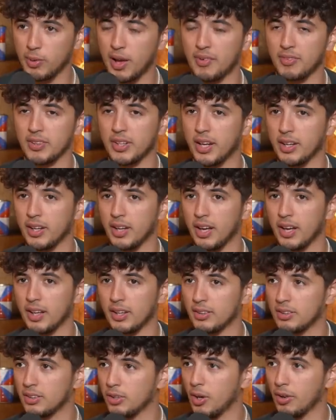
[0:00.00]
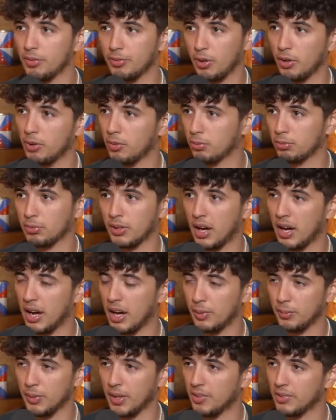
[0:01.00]
We haven't had a UFO yeah.
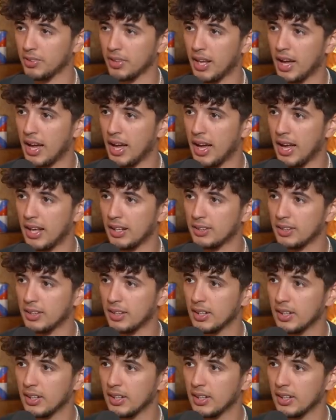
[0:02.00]
guy. We haven't had.